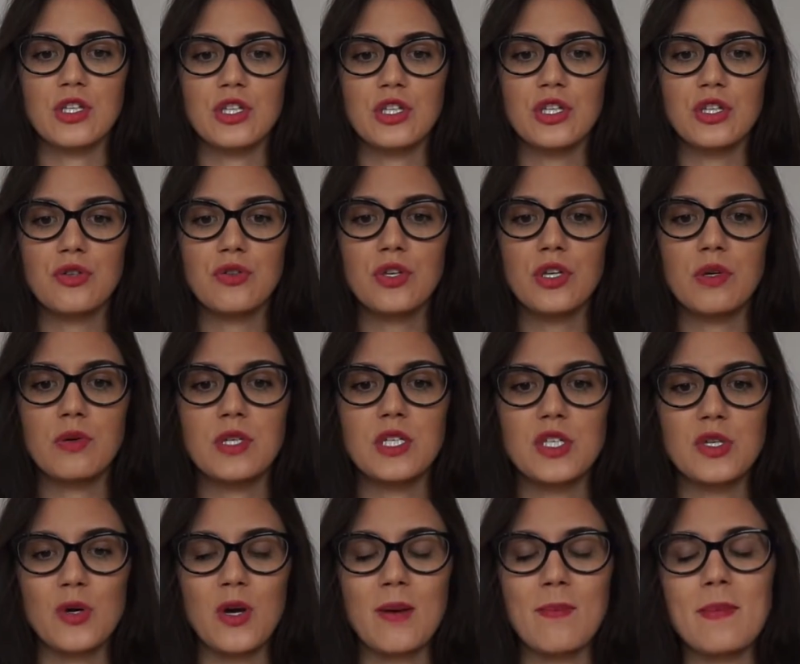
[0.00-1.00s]
Do you
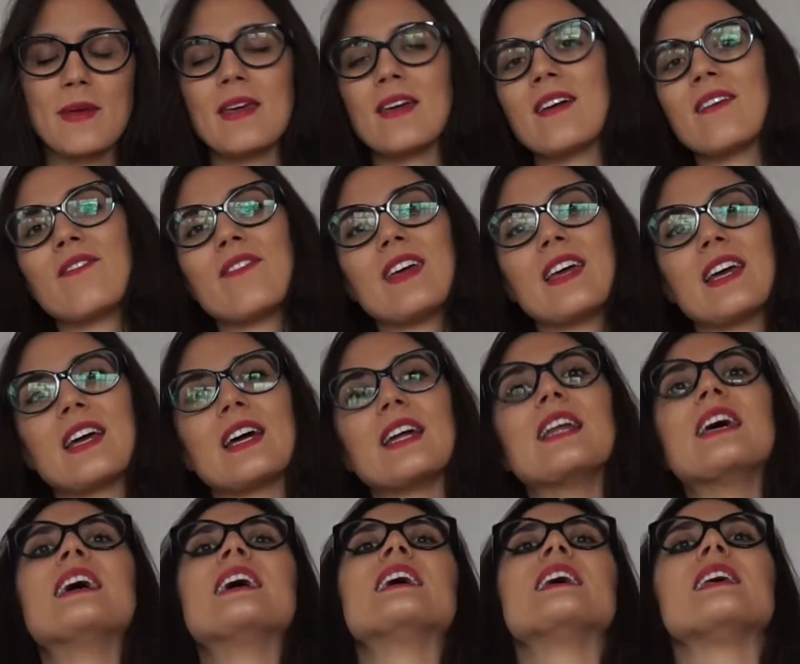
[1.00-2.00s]
enjoy being
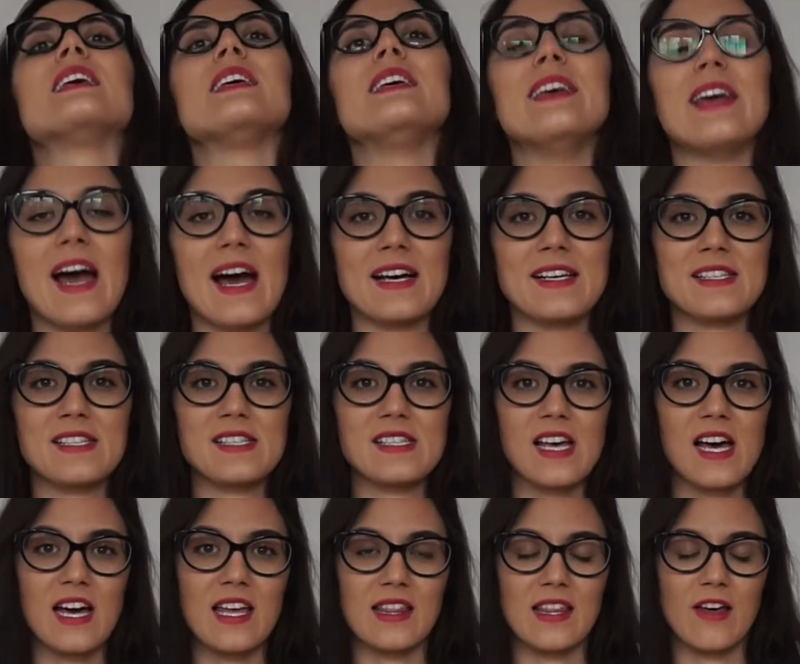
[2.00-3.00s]
vegan? Yes,
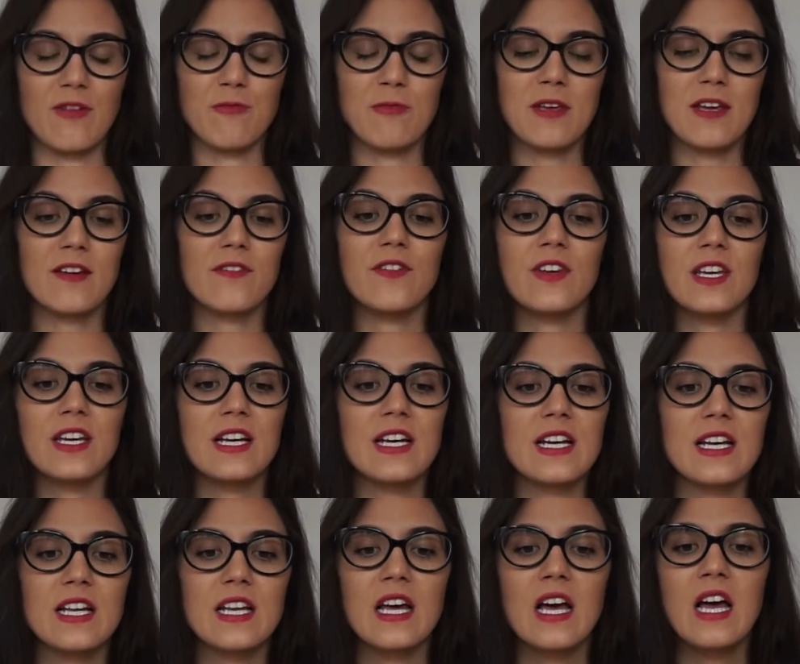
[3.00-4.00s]
I love being
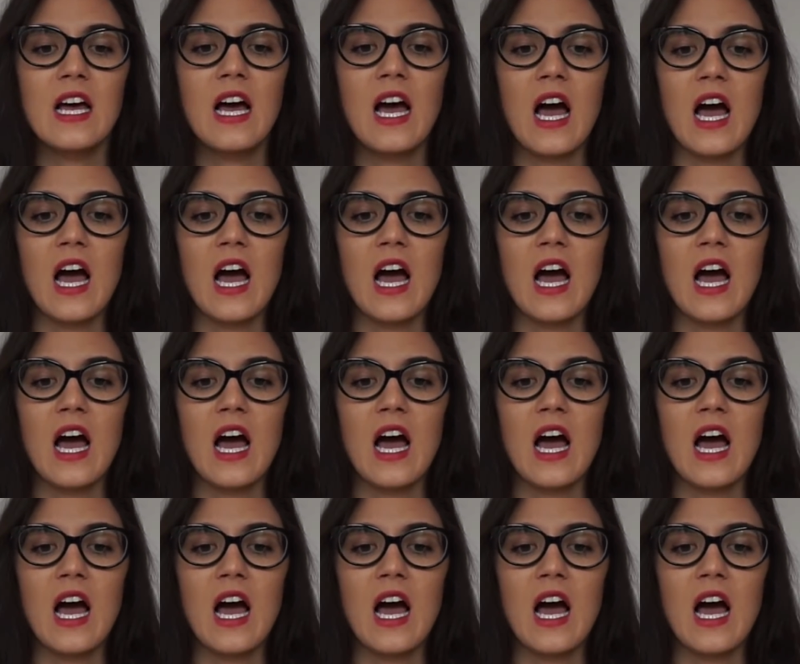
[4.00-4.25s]
vegan.